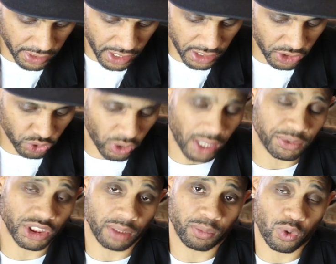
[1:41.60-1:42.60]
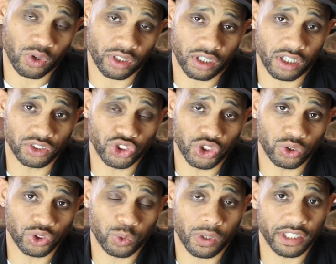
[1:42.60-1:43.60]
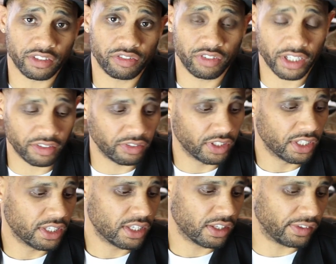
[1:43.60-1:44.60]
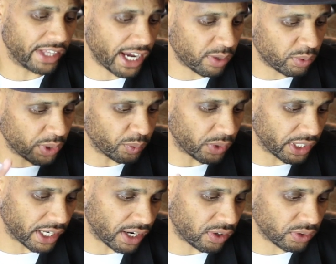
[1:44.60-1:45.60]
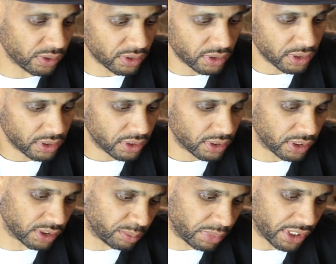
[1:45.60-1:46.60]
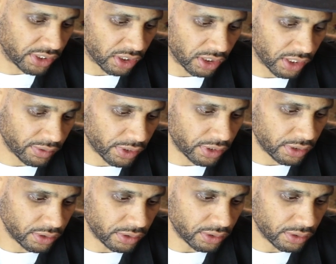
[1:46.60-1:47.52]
another dropship order on June 25th. That one went out. It's been delivered.